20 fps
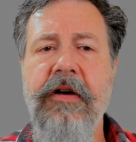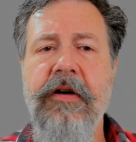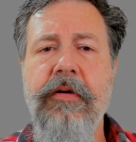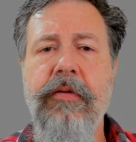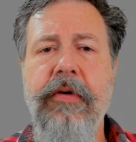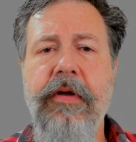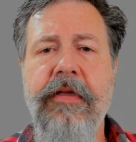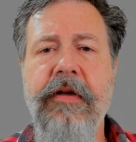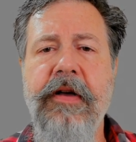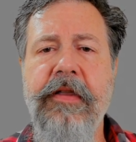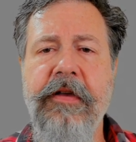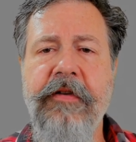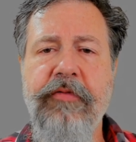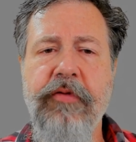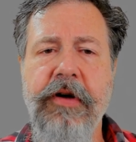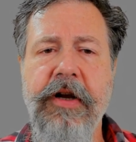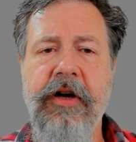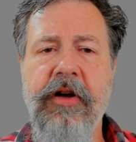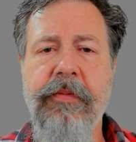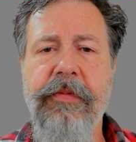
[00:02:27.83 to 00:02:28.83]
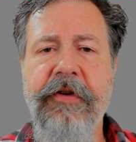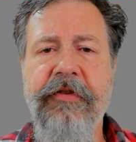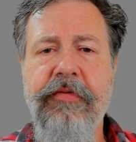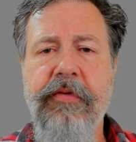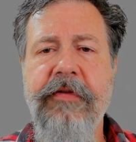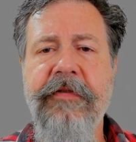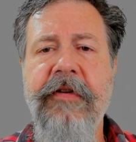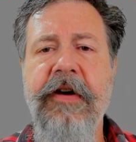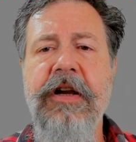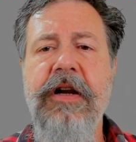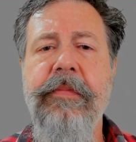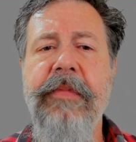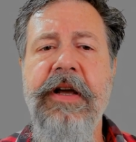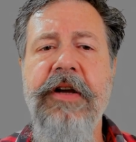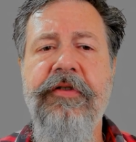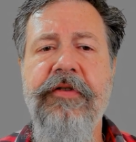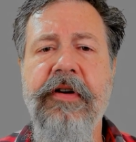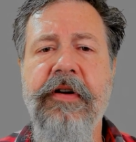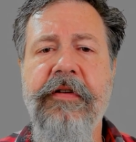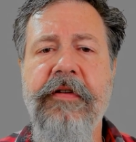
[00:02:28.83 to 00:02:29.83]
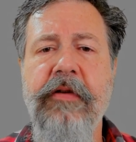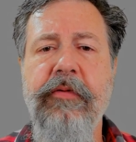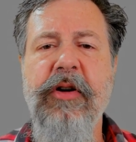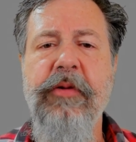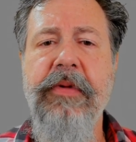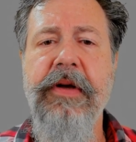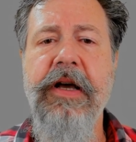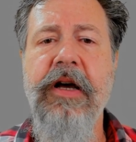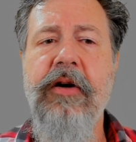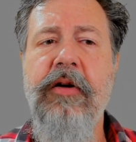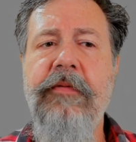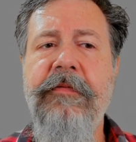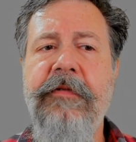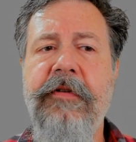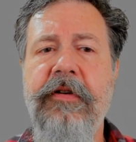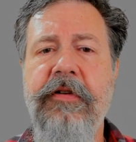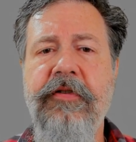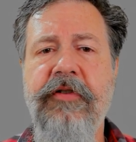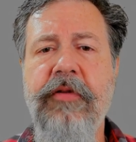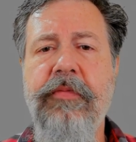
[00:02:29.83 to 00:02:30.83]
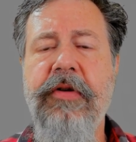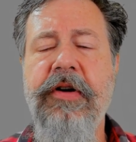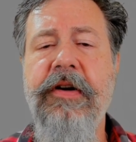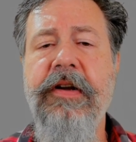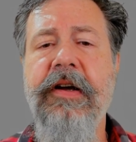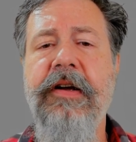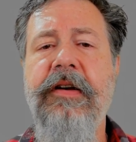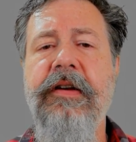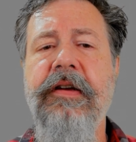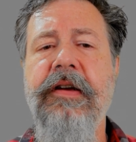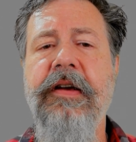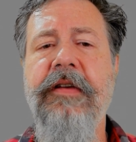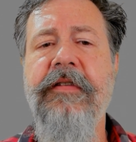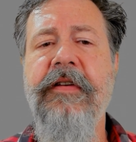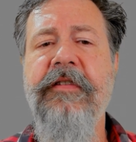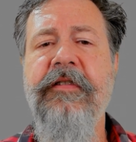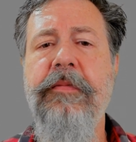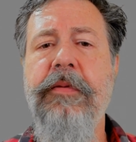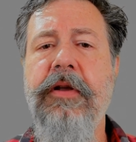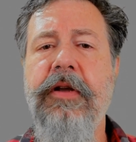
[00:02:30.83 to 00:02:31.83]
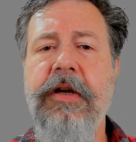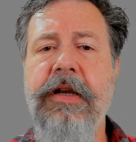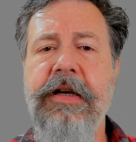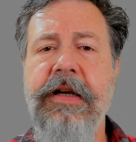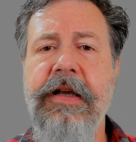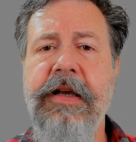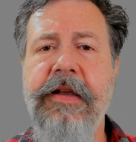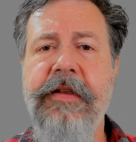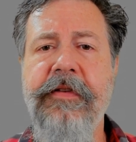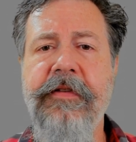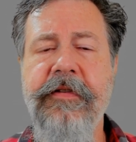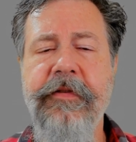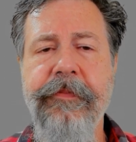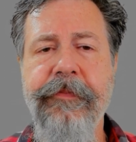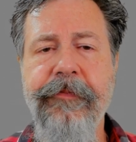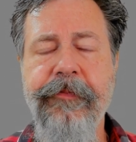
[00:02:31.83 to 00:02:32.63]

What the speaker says: We thought this would help us refine a matrix that would be helpful to predict accessibility needs.